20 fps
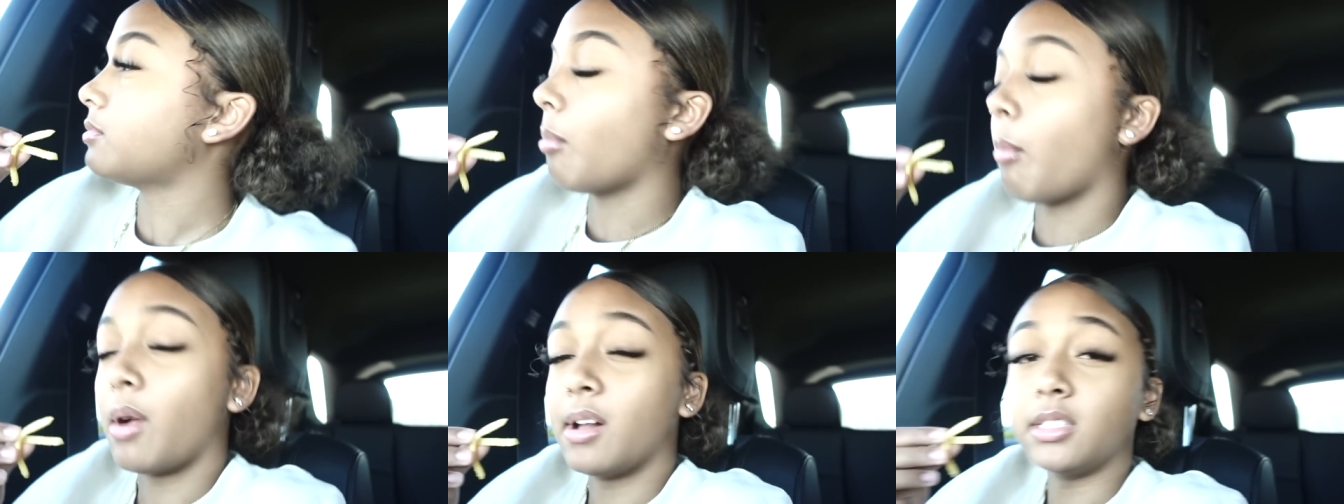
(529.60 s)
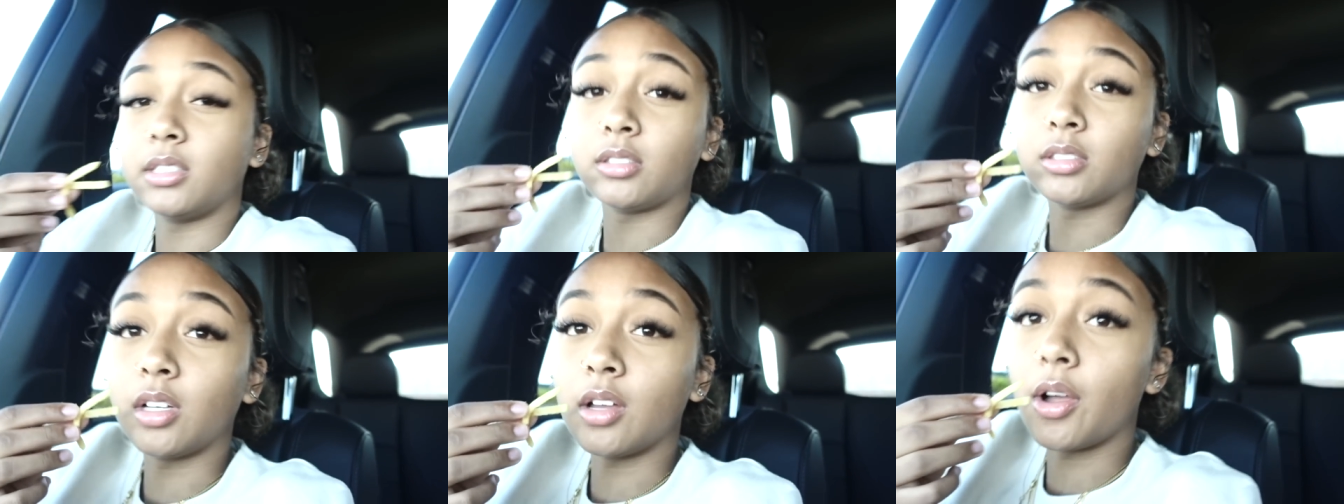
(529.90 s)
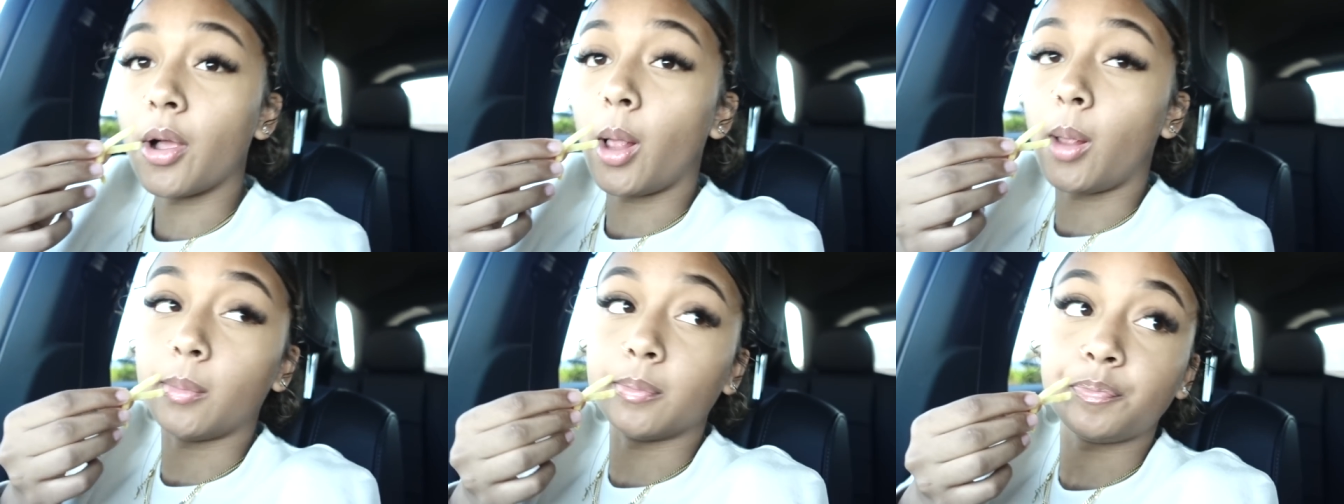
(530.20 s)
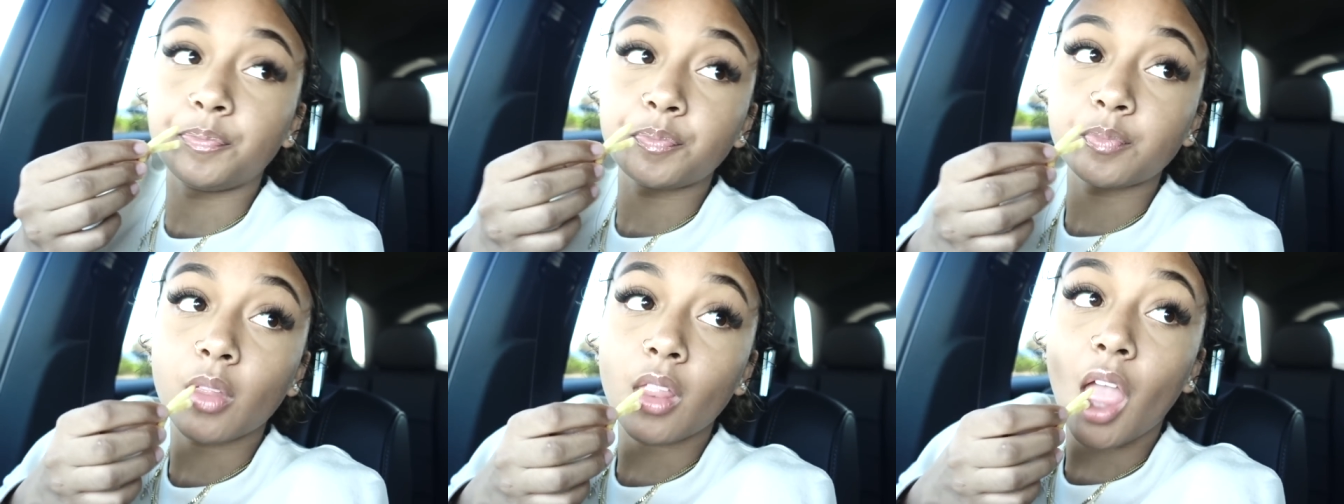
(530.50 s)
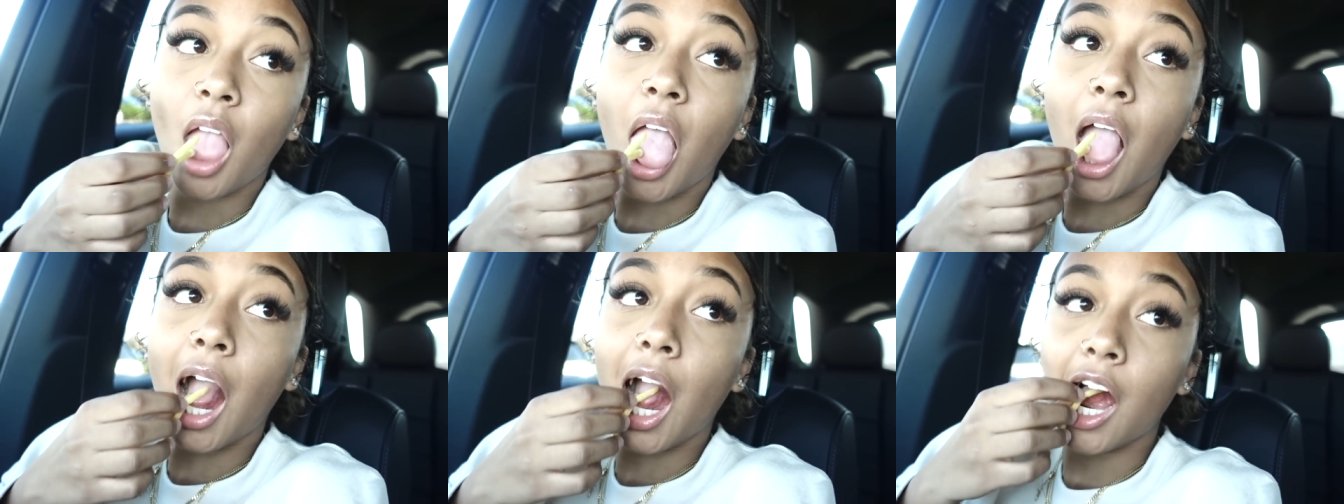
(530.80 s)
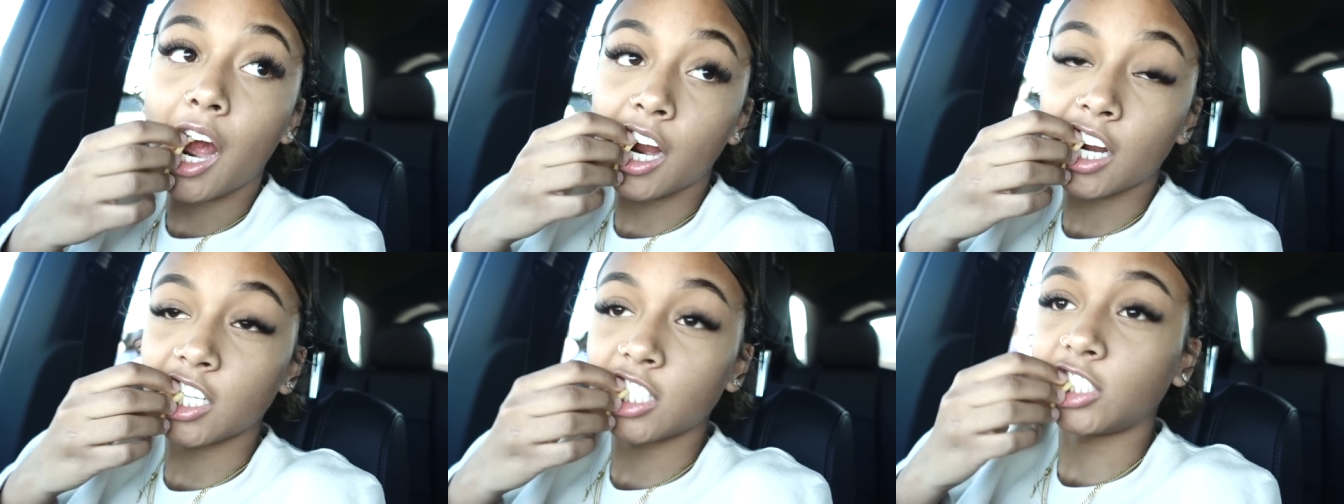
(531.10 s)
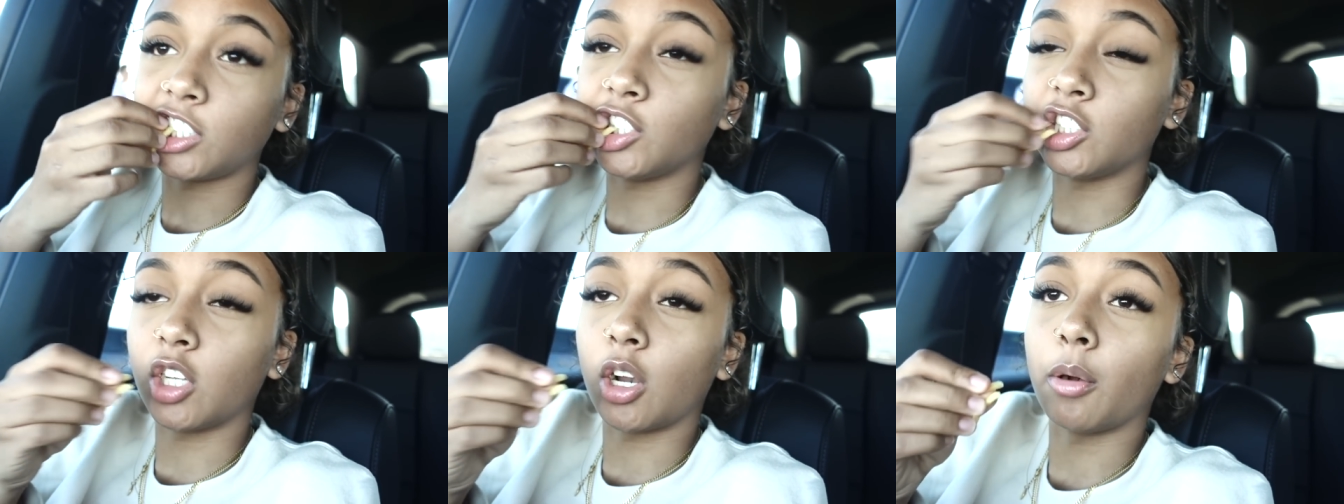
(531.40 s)
but it's good.
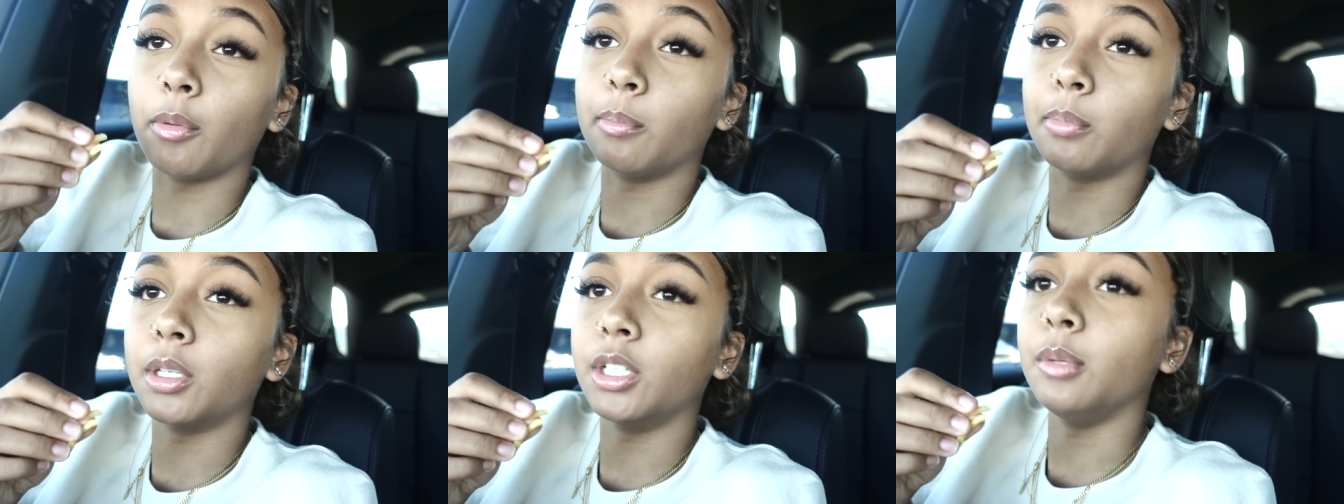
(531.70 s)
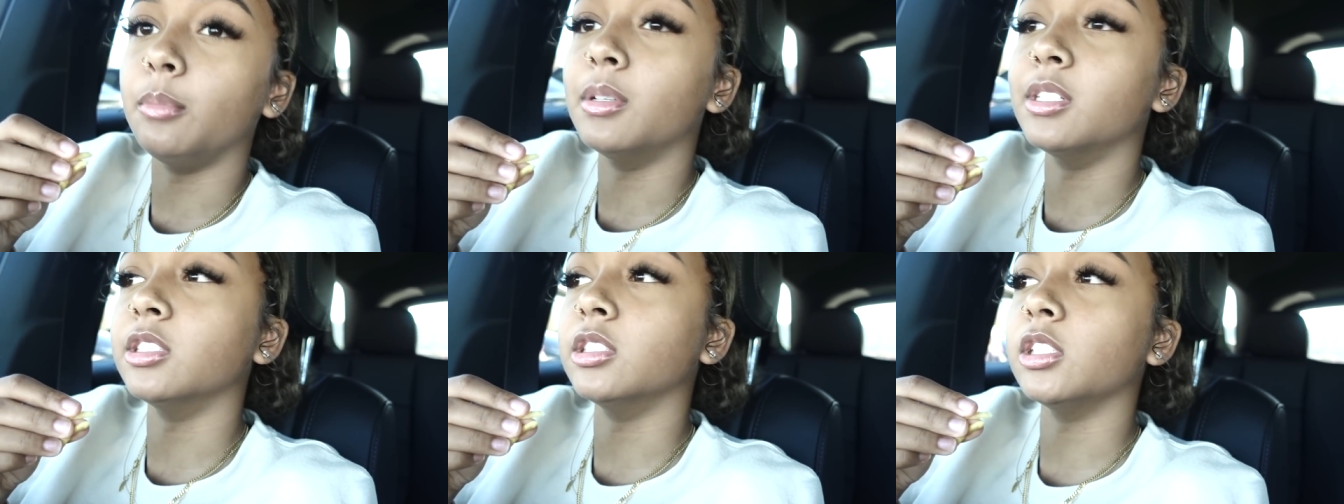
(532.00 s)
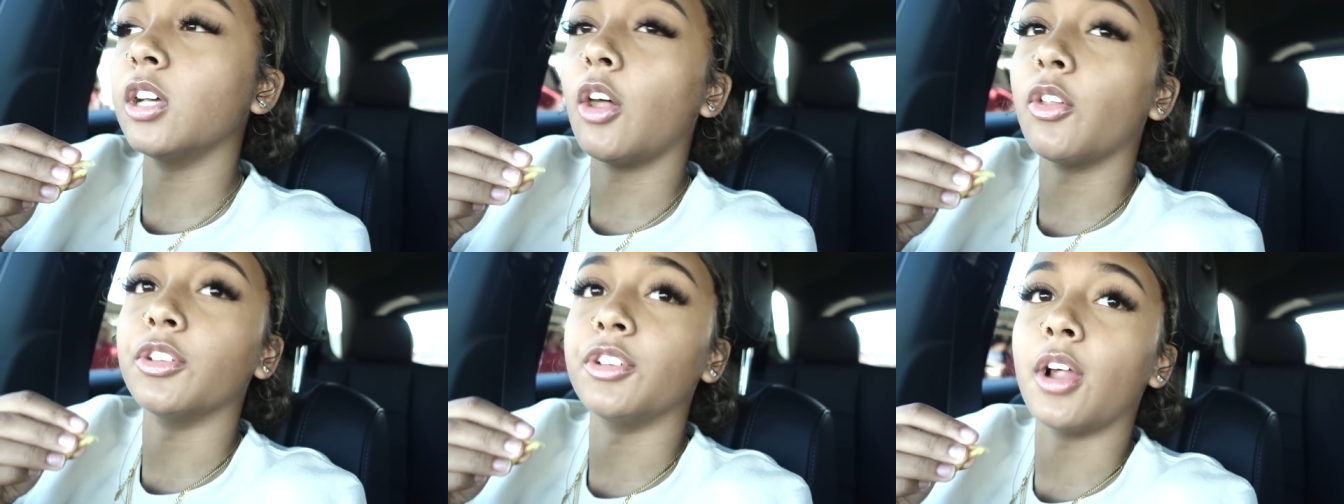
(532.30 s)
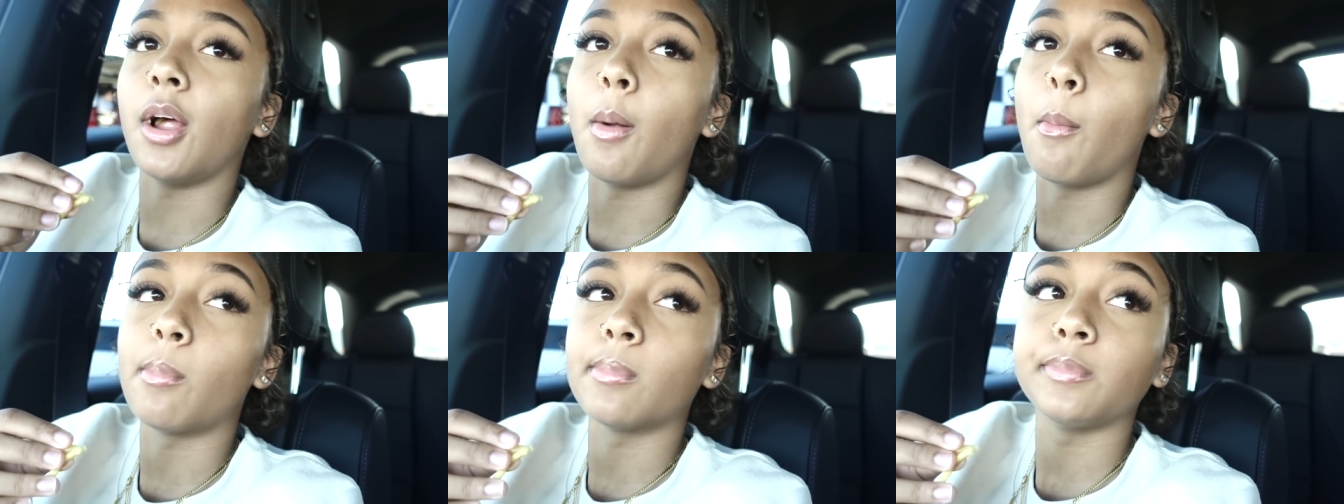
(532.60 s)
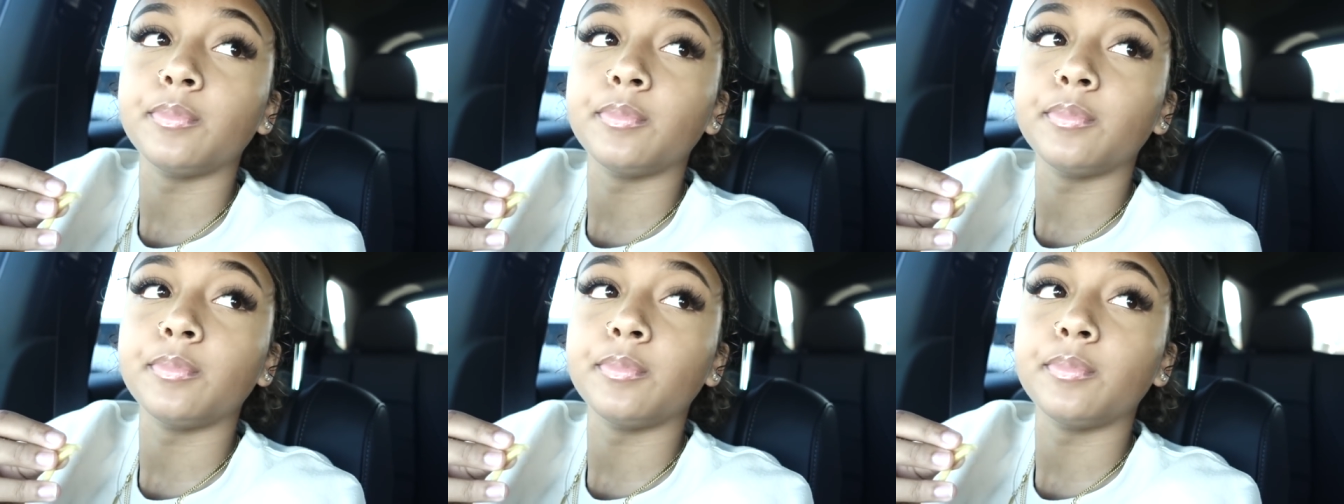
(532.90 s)
They're pretty busy all the time.